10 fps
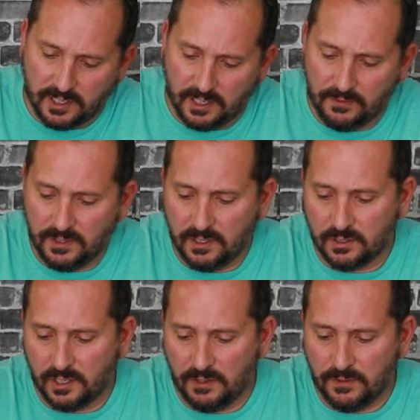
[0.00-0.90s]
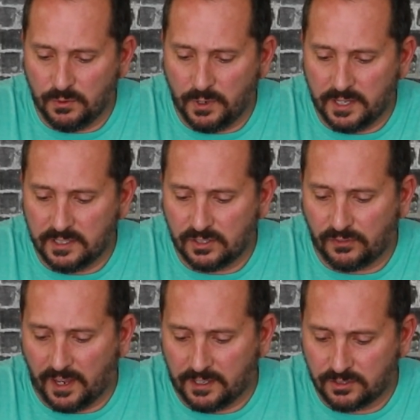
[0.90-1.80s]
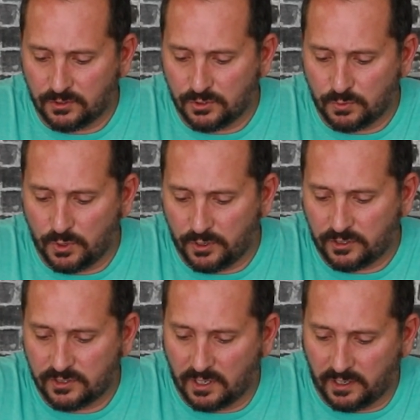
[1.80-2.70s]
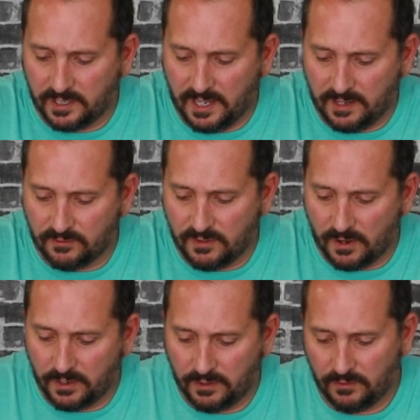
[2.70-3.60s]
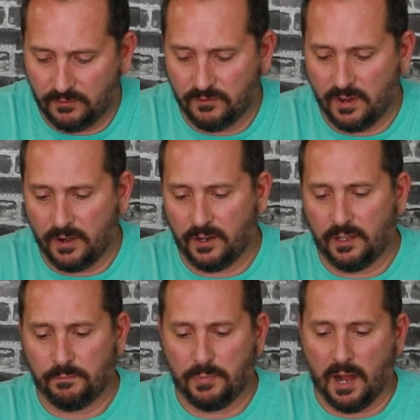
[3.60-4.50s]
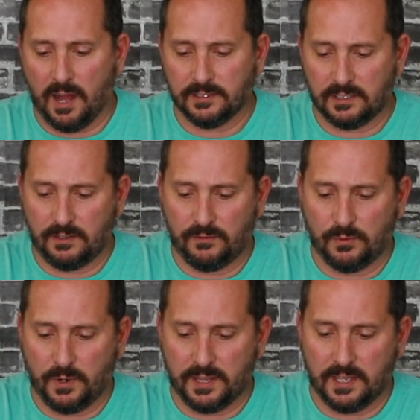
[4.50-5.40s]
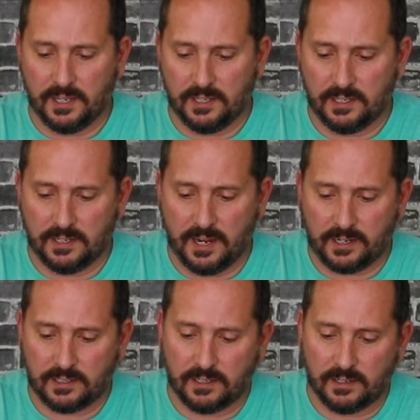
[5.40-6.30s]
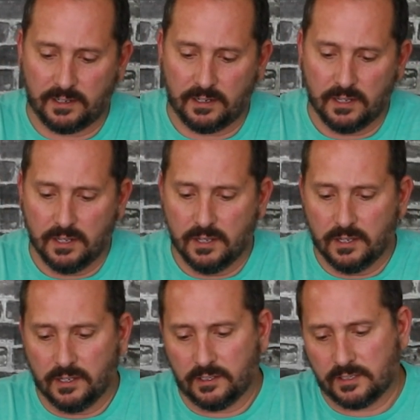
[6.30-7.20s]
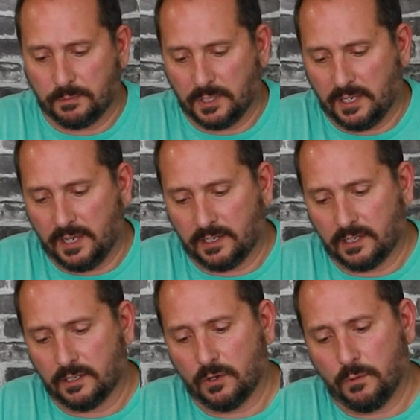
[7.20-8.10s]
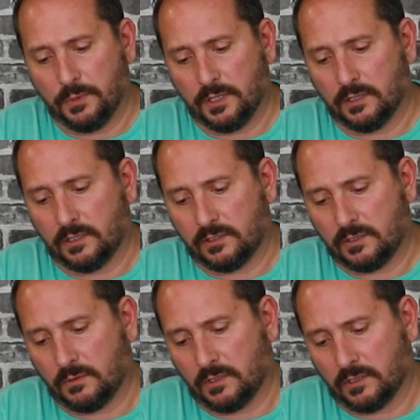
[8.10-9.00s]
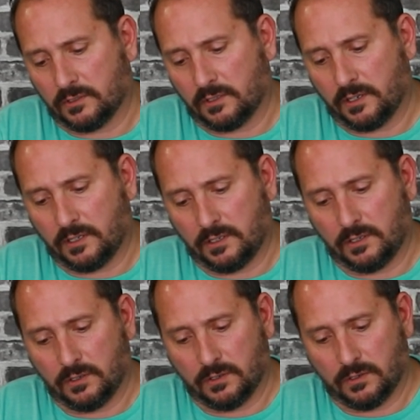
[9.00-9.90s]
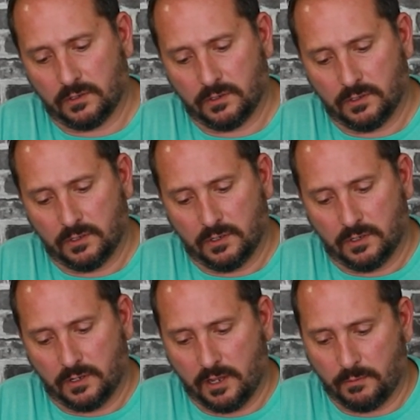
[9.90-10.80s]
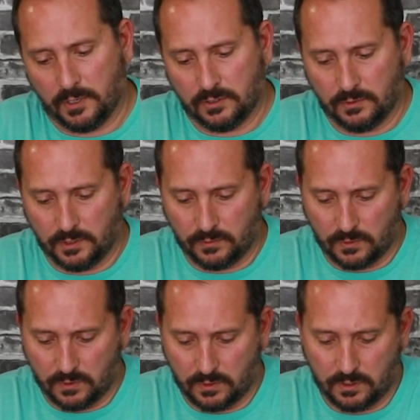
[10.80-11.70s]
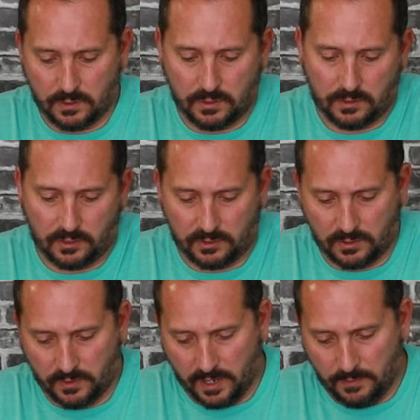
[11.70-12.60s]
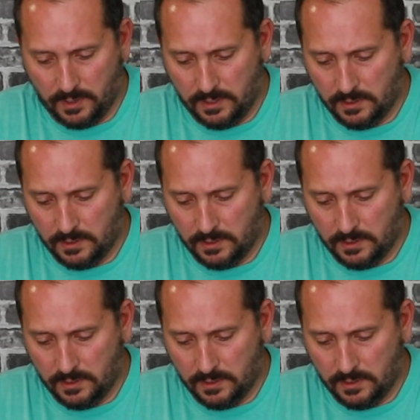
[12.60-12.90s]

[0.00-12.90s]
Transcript: Even the way these fasteners works, again, very, very positive, the way they connect except I can't get it open. Let's see what it looks like in here. How am I doing it wrong? Does it go that way?